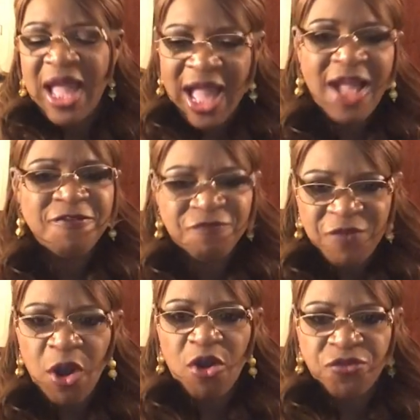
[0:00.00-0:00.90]
I
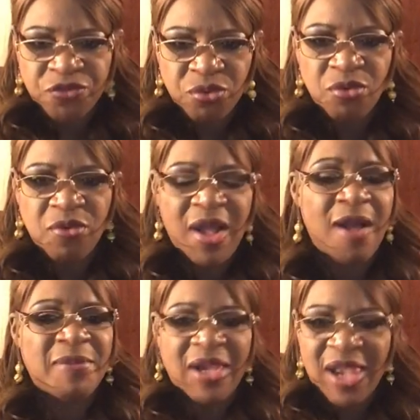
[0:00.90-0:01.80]
fall through.
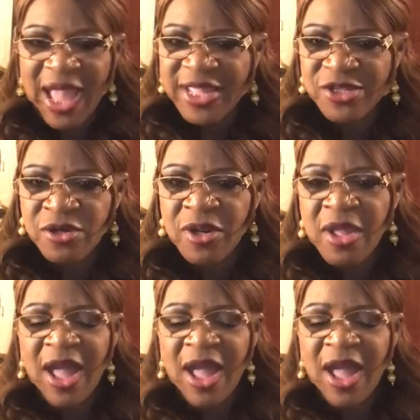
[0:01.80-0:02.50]
I'm a liar.